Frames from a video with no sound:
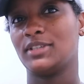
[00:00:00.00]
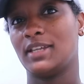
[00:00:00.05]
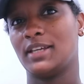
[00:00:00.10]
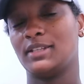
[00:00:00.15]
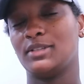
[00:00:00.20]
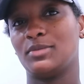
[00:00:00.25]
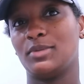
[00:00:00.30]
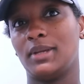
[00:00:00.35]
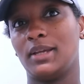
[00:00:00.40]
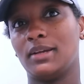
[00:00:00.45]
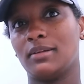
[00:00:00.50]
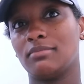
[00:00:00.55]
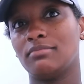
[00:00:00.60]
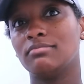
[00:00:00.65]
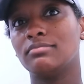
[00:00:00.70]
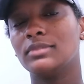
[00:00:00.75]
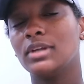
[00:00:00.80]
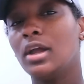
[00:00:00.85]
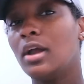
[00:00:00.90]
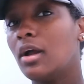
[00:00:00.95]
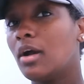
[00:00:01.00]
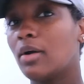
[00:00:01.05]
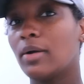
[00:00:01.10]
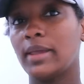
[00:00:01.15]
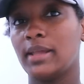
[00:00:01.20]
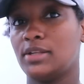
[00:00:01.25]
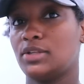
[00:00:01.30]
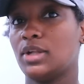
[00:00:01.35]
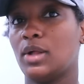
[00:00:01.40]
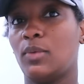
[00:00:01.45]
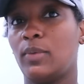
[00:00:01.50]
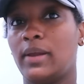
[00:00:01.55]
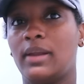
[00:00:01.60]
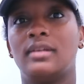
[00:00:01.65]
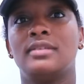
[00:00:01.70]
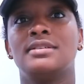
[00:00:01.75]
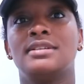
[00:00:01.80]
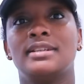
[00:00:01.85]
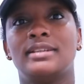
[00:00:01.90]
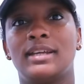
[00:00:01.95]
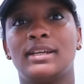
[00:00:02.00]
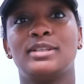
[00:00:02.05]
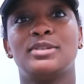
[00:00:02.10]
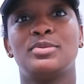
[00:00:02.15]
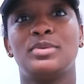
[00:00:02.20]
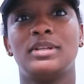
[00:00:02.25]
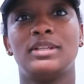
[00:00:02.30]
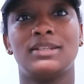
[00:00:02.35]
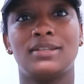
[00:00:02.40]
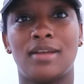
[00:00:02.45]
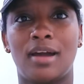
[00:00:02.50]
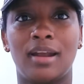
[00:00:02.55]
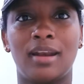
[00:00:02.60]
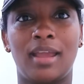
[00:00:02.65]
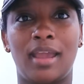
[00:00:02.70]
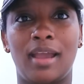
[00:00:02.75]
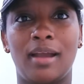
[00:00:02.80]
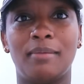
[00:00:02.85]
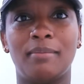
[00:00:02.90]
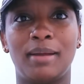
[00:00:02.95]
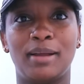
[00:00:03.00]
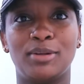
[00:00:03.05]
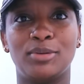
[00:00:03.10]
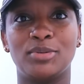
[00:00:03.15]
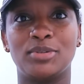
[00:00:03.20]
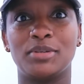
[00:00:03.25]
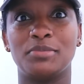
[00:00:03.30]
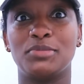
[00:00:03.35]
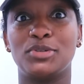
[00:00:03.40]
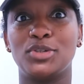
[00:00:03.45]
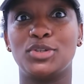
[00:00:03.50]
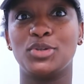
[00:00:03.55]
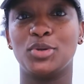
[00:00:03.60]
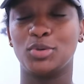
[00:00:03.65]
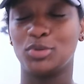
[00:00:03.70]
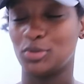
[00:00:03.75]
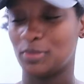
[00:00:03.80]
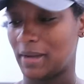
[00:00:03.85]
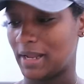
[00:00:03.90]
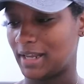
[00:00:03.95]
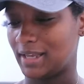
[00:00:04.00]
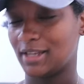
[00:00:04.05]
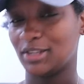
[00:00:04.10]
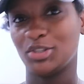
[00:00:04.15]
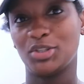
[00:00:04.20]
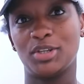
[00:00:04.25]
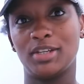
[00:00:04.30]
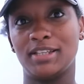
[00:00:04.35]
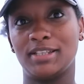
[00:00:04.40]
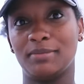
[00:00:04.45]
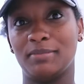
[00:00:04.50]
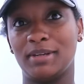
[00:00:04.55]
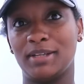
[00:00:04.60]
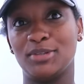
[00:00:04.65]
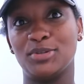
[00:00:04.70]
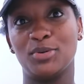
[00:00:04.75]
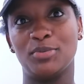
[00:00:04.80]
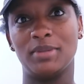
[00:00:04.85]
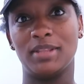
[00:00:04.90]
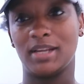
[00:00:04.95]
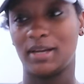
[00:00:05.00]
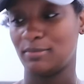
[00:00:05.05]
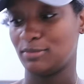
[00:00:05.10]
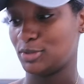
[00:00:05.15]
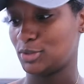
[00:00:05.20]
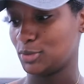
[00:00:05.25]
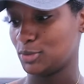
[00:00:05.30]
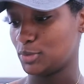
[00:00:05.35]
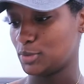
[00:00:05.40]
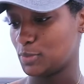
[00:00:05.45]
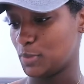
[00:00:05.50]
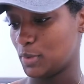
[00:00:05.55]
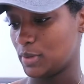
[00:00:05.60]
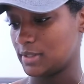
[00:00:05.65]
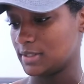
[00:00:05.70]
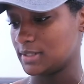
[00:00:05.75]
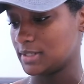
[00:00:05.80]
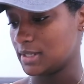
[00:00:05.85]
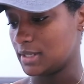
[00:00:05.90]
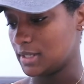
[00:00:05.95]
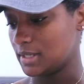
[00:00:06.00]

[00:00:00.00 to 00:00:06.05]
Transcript: next week okay, so I'll wait until next week to not hang up my clothes. I'm so dramatic. Yesterday, somebody told me that I'm so spoiled.